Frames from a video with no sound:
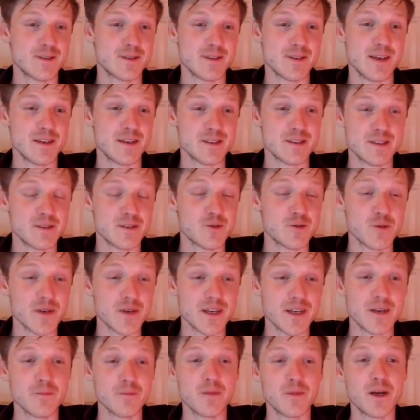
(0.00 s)
is
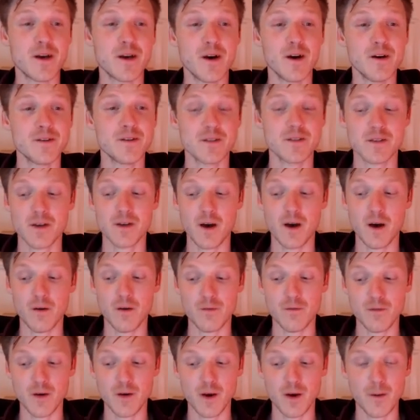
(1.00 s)
intriguing because
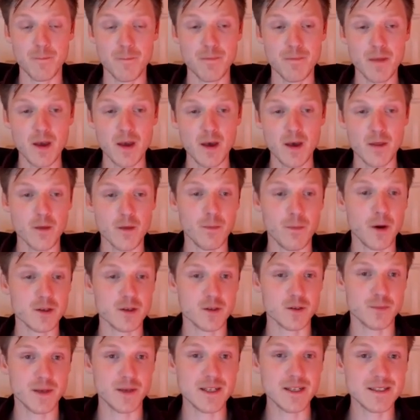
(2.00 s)
of the
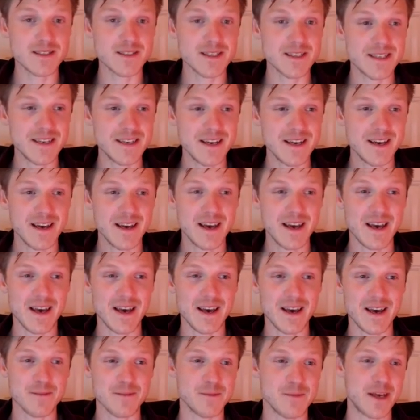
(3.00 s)
possibility
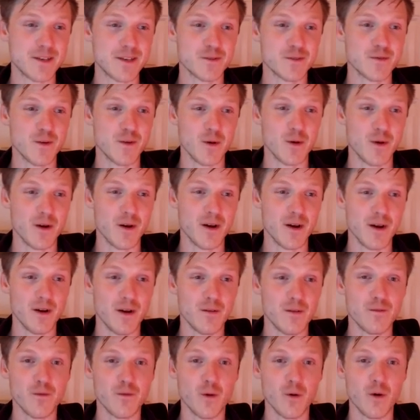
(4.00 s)
it makes
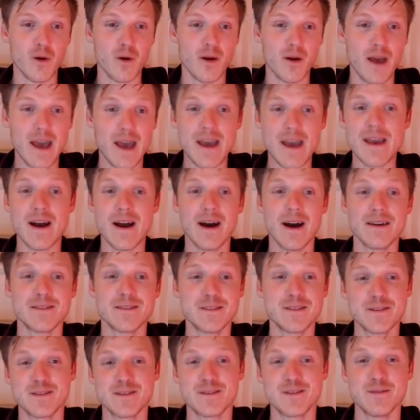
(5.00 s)
for AI
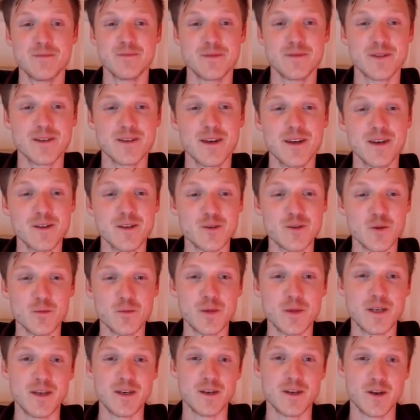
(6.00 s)
systems to
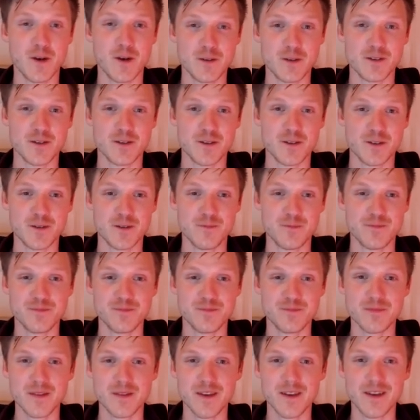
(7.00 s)
be conscious.
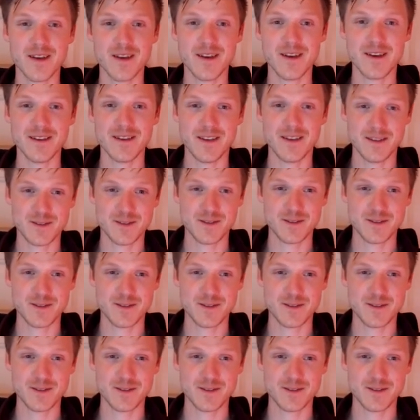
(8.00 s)
Yes,